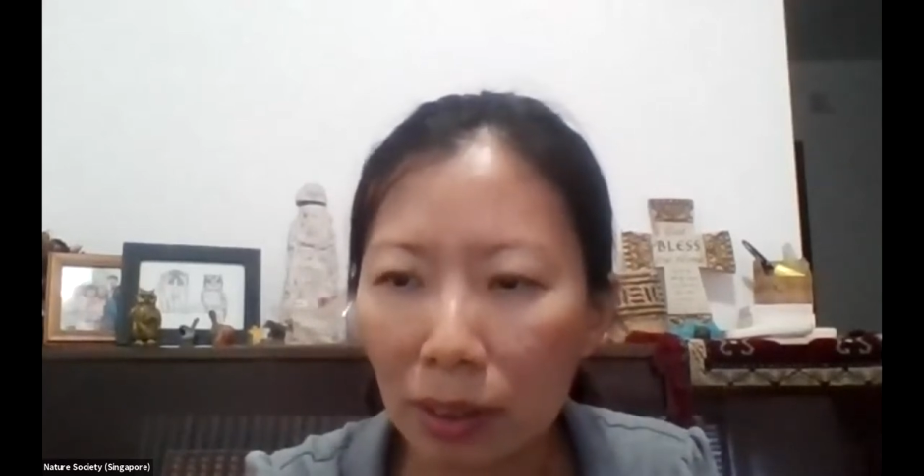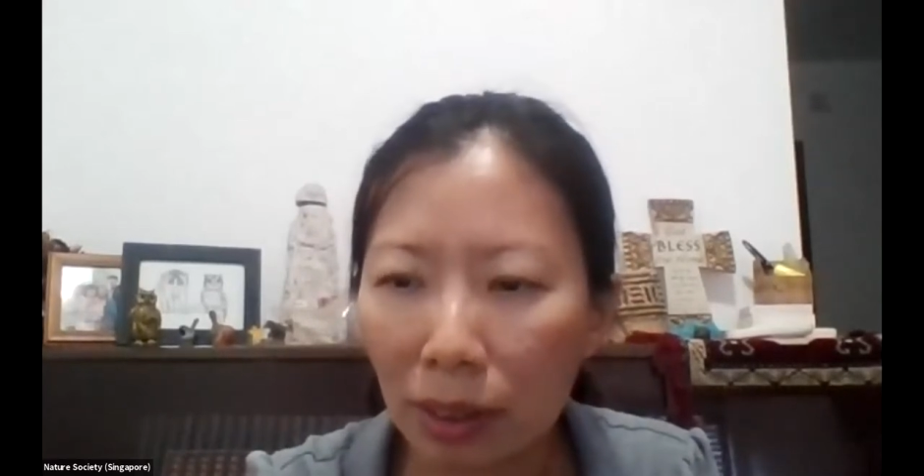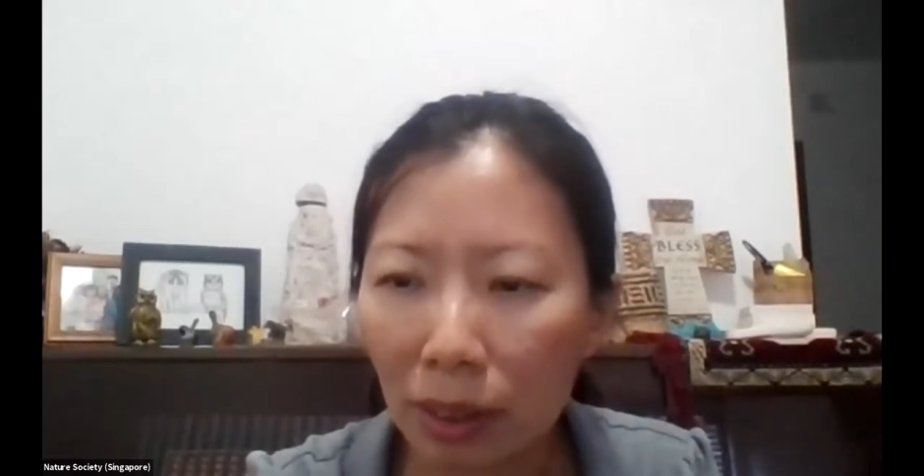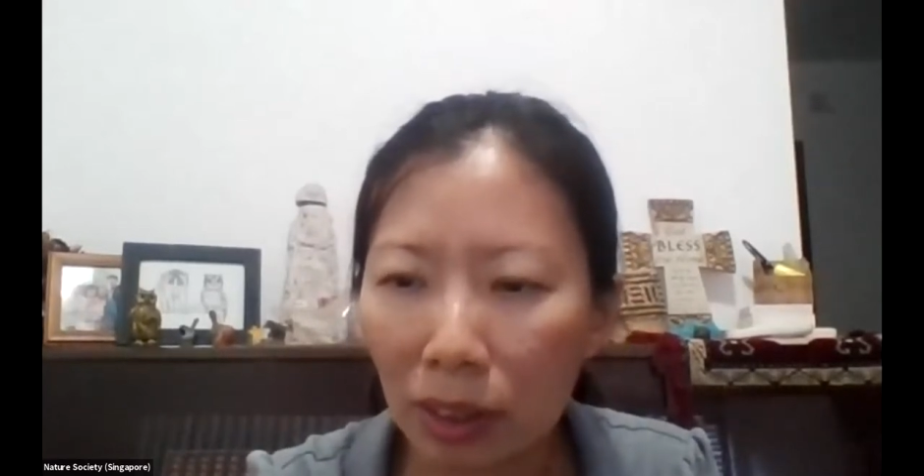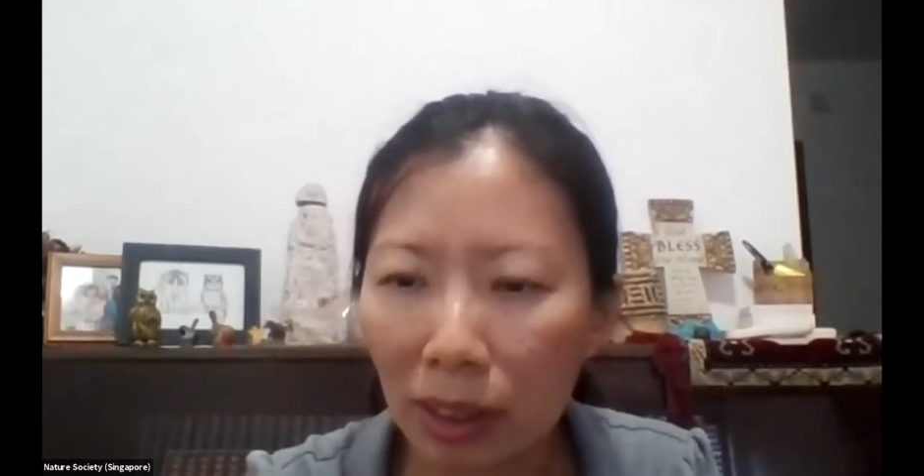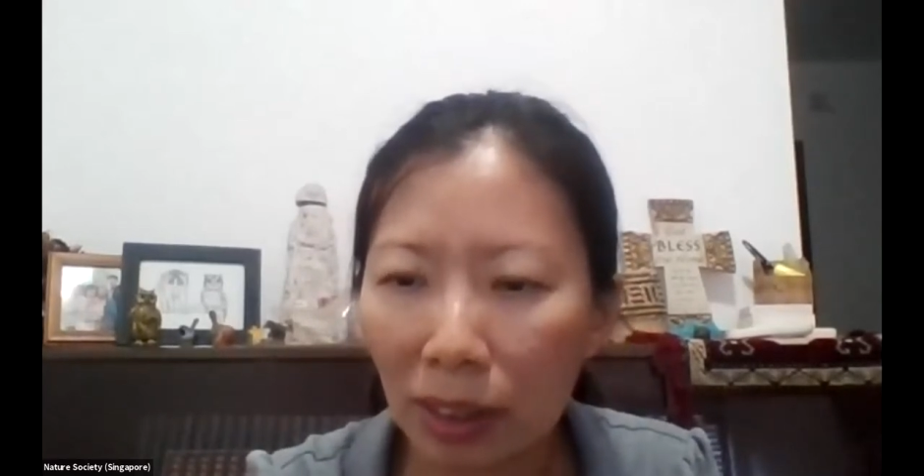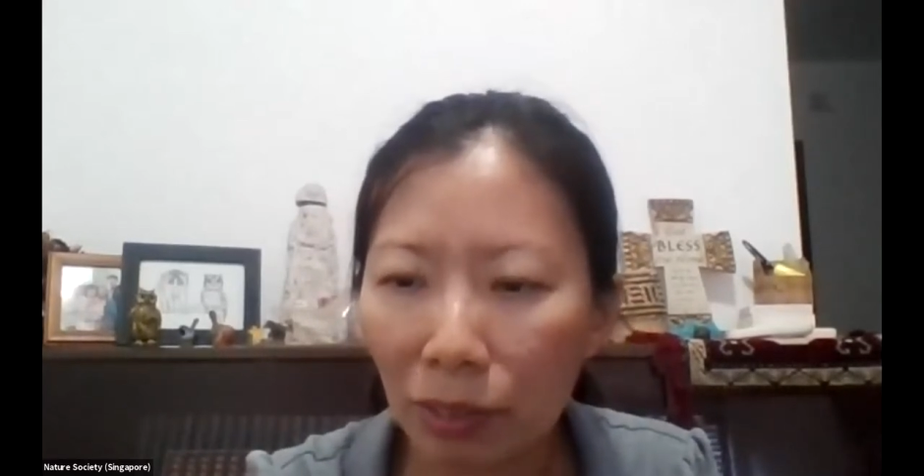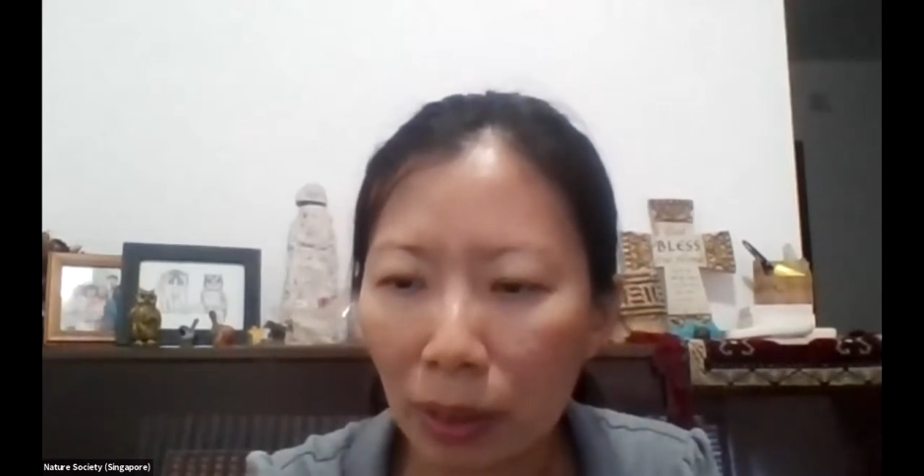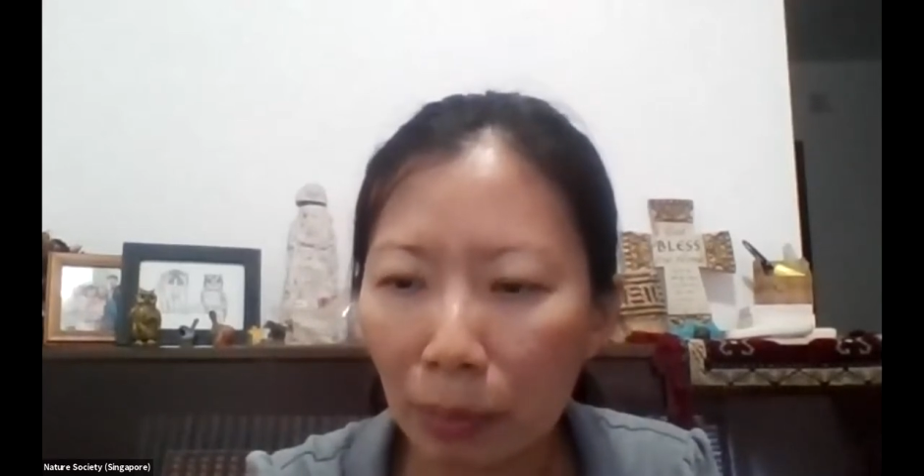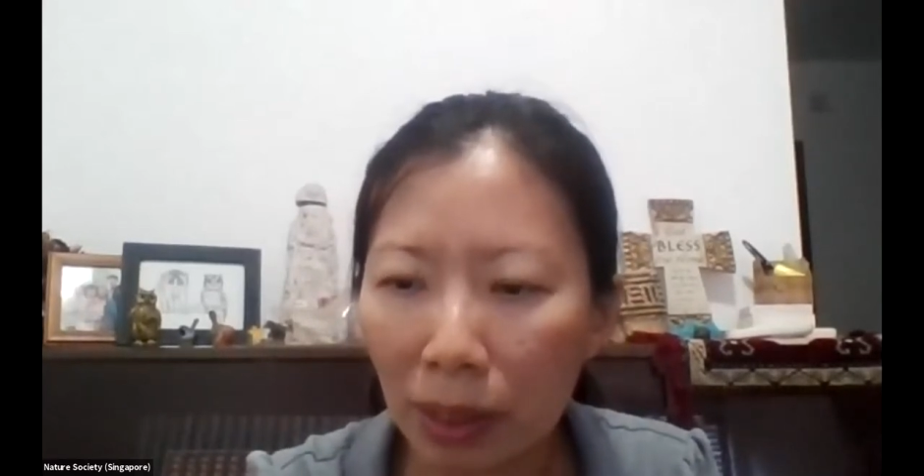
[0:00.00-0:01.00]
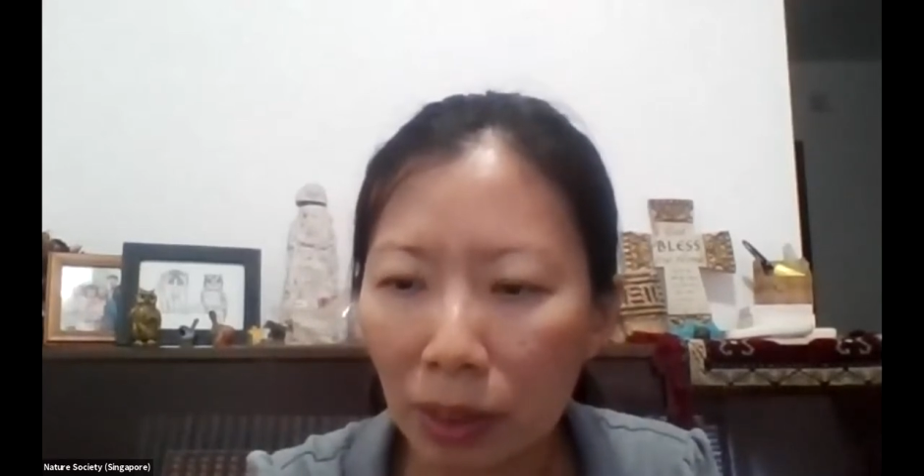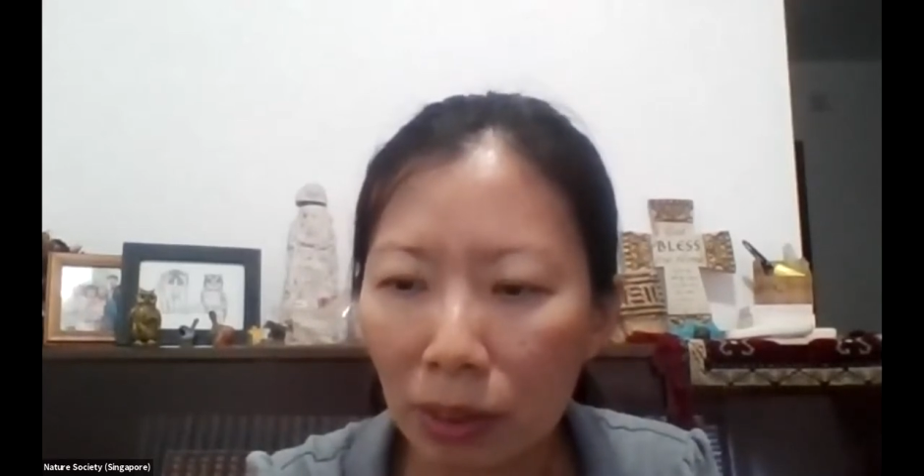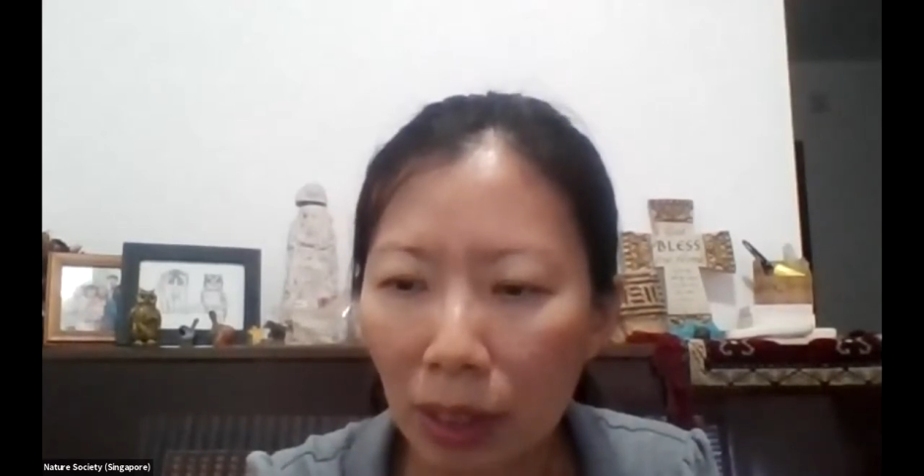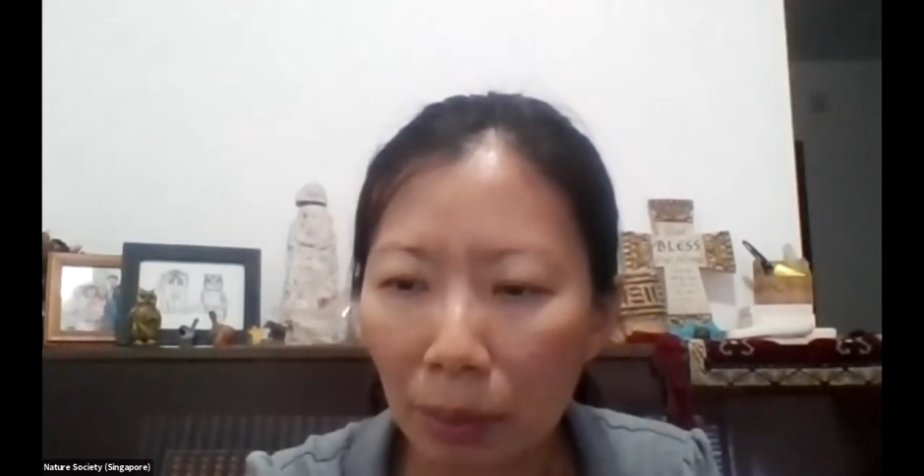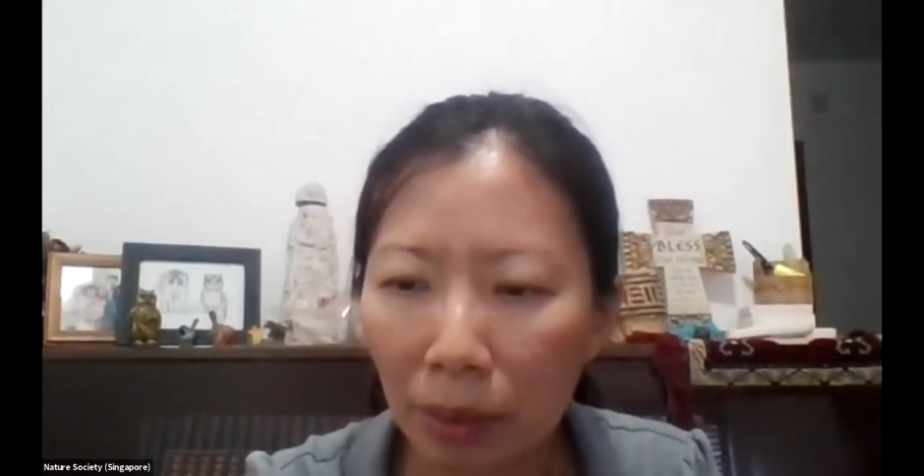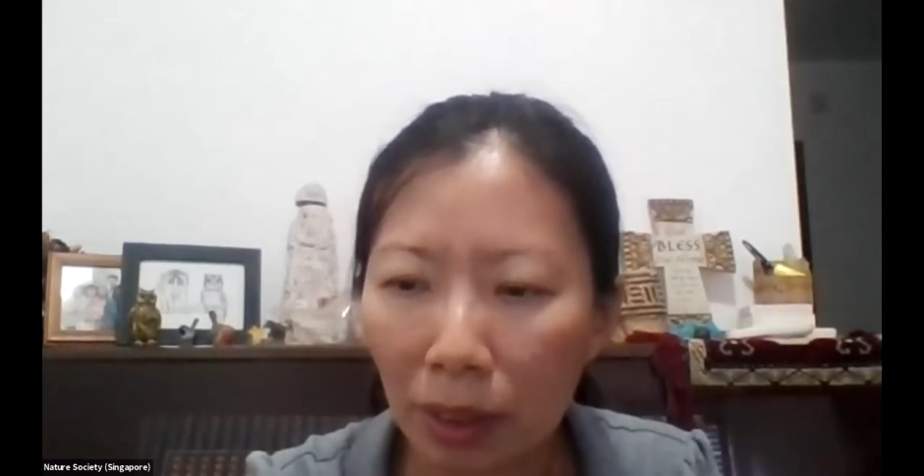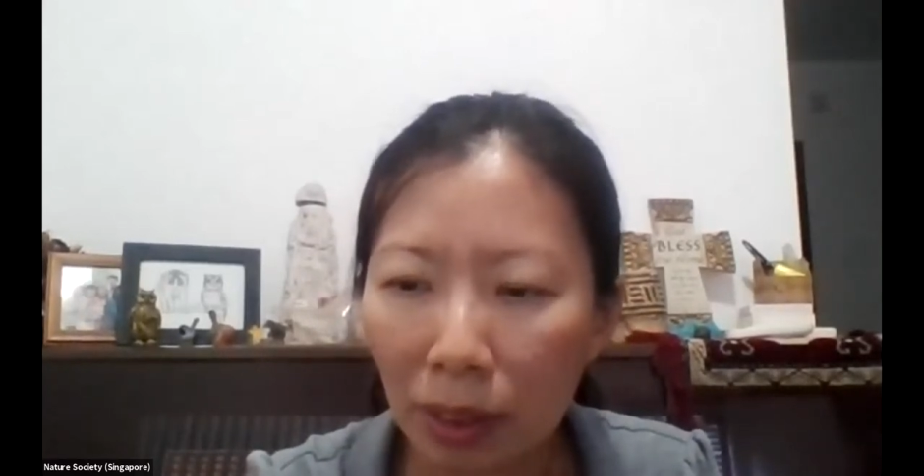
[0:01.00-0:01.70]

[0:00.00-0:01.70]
Uh, just give you one minute to type.